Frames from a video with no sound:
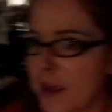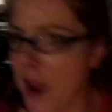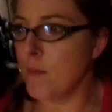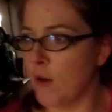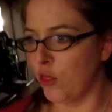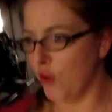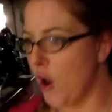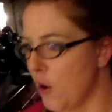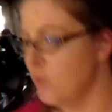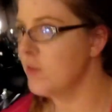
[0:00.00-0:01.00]
Game of
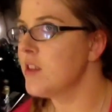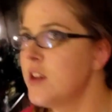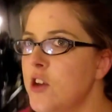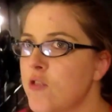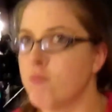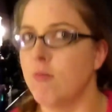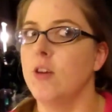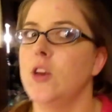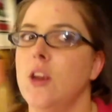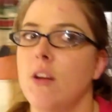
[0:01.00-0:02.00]
Thrones
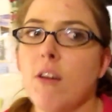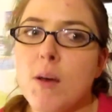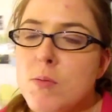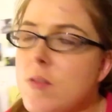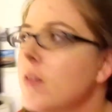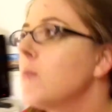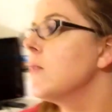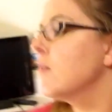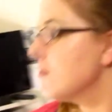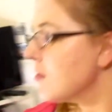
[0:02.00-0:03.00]
watching all episode. I'm
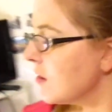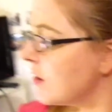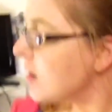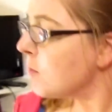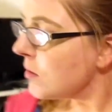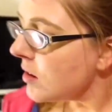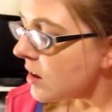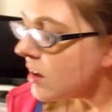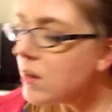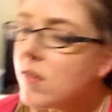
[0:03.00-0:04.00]
like, what's gonna happen
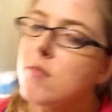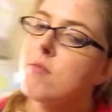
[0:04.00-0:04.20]
next?